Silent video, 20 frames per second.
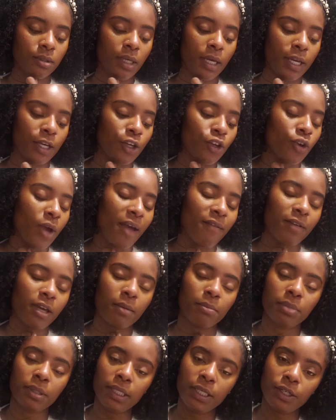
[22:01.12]
you haven't
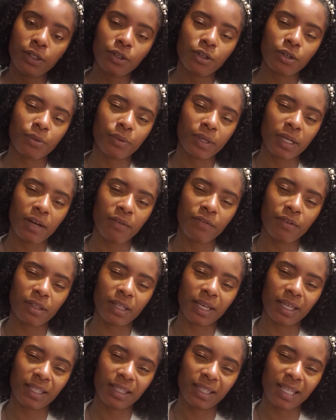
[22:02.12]
completed or whatever,
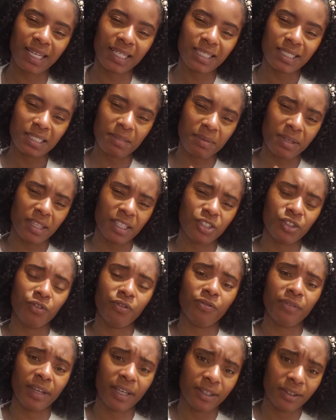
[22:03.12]
like that doesn't mean that you
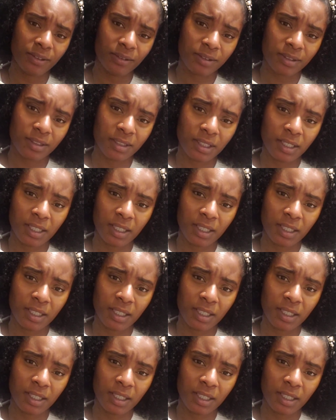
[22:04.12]
failed.